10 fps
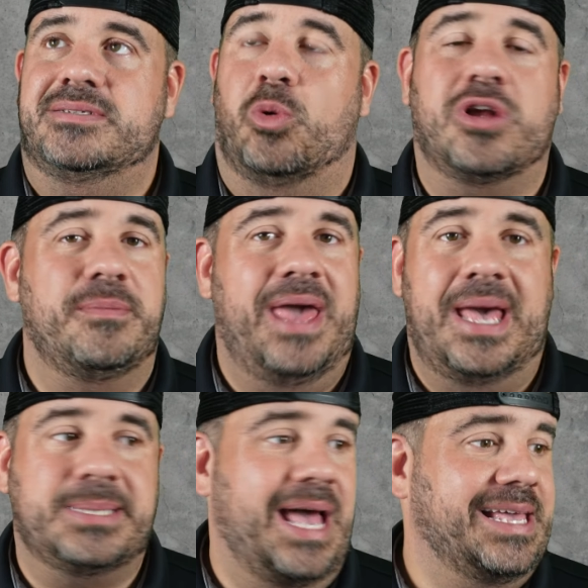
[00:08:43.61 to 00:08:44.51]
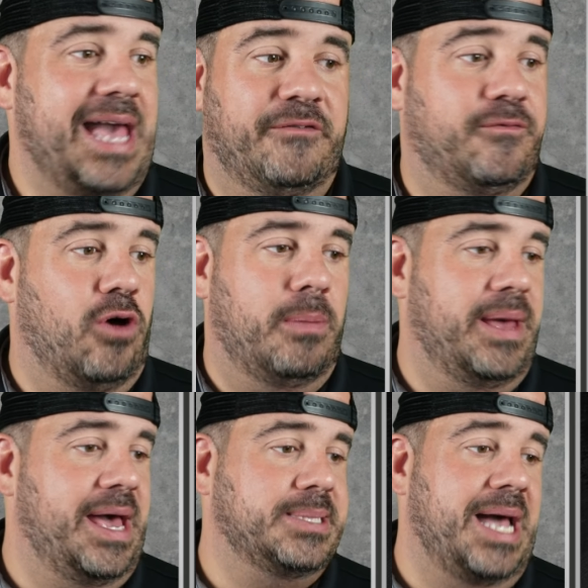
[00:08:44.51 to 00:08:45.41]
We're going to pass. I got a full-on
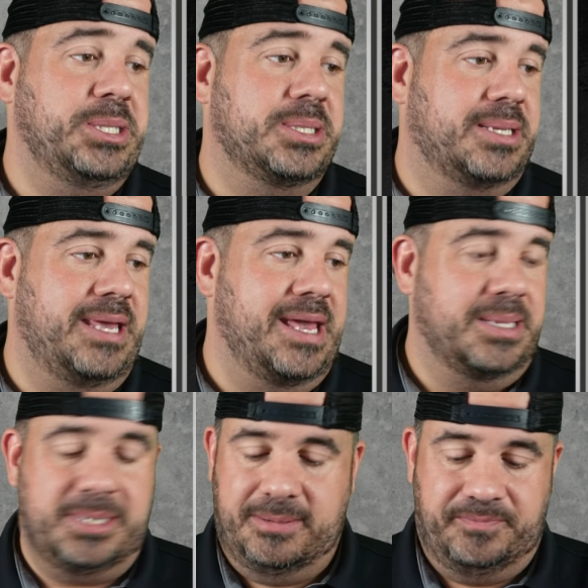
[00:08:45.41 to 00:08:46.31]
pass. I just can't.